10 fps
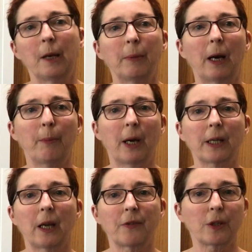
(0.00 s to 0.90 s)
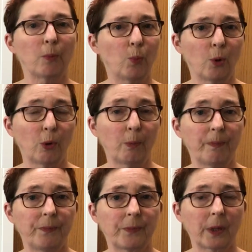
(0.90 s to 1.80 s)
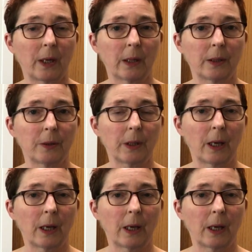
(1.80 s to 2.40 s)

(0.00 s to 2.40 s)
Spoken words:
but I might have some warm colours